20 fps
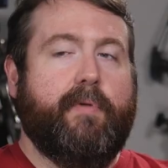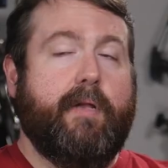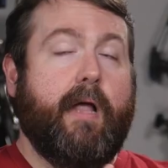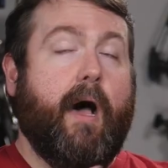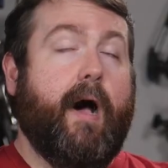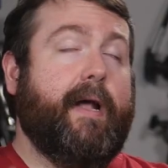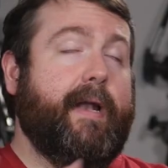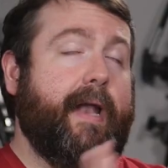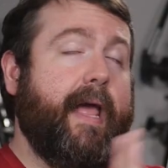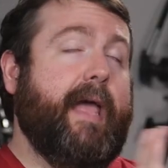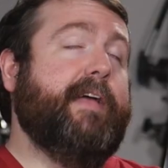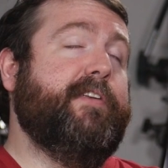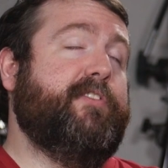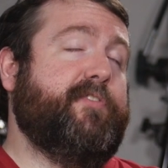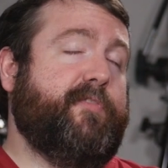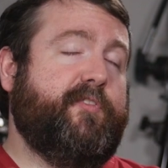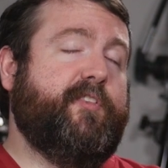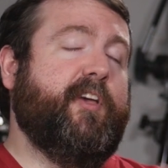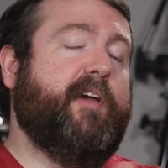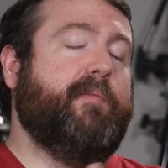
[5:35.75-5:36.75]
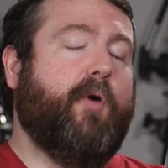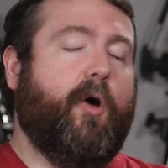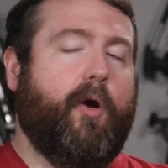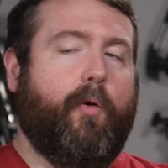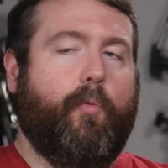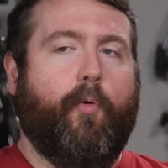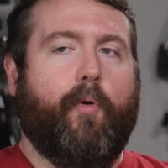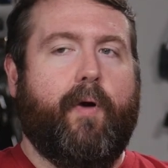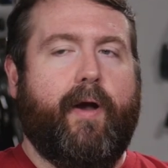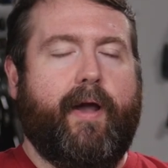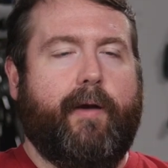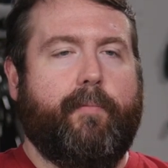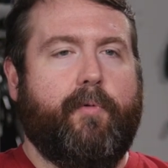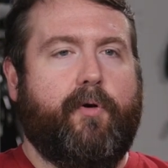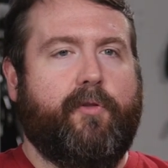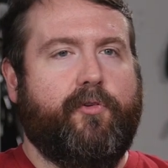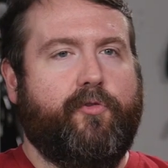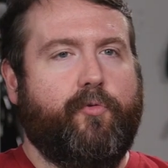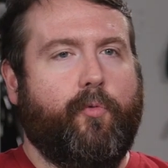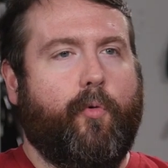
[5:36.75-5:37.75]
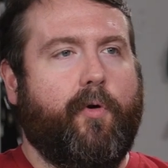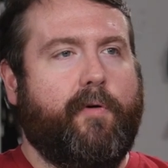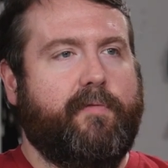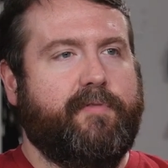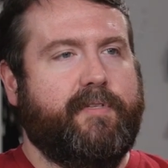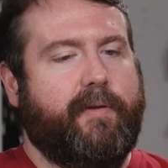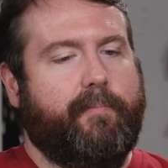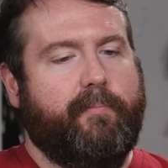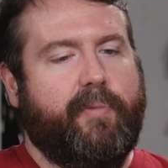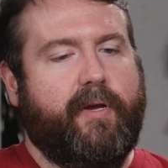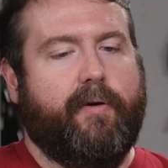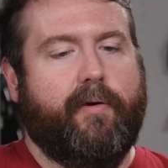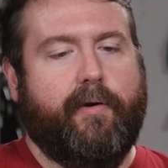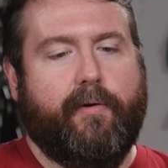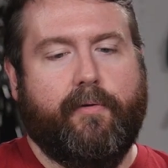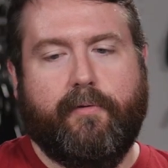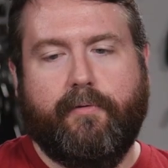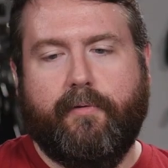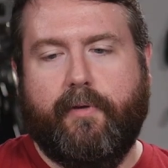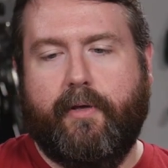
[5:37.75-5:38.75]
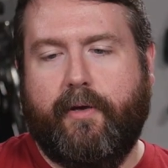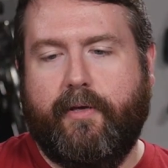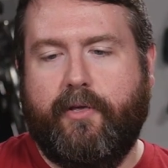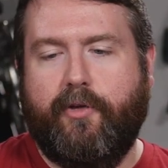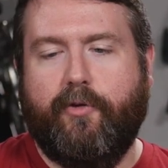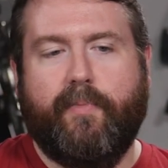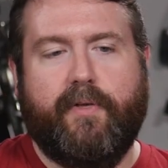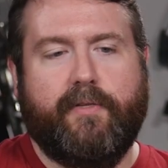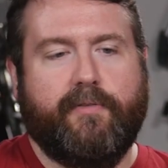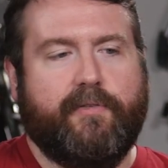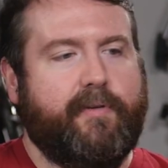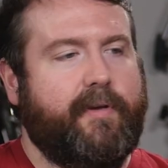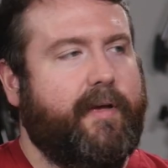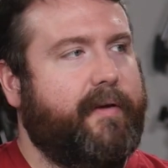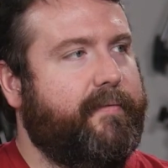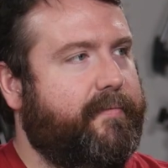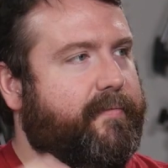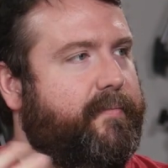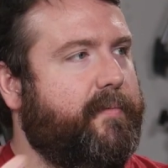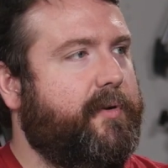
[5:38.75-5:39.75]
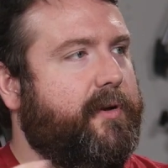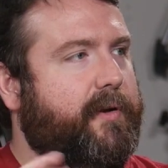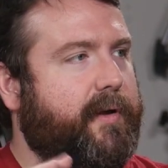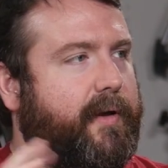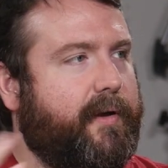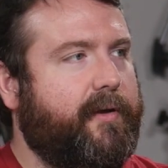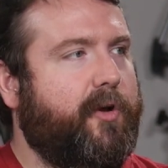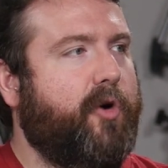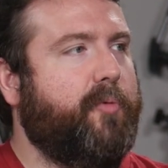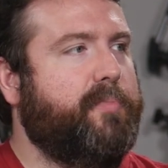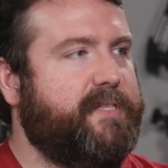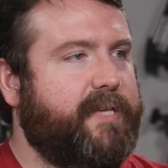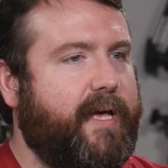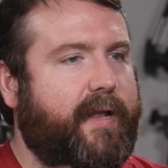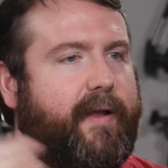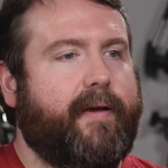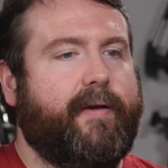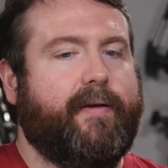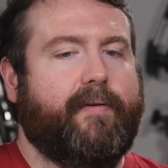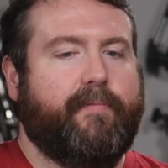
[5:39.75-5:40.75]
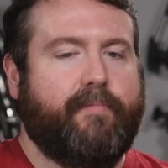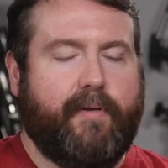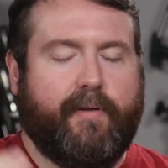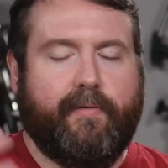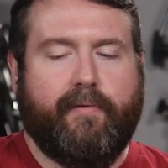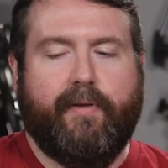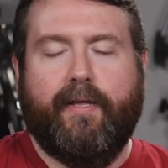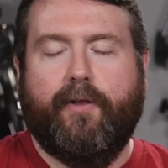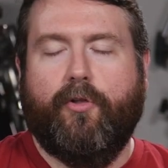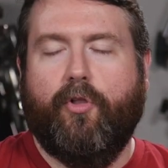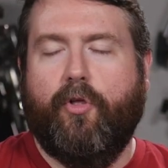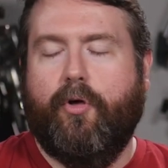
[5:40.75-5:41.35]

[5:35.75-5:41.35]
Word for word: non Age of Sigmar Warhammer, the dwarves and Imperial uh, humans kind of uh, copacetic and, and, get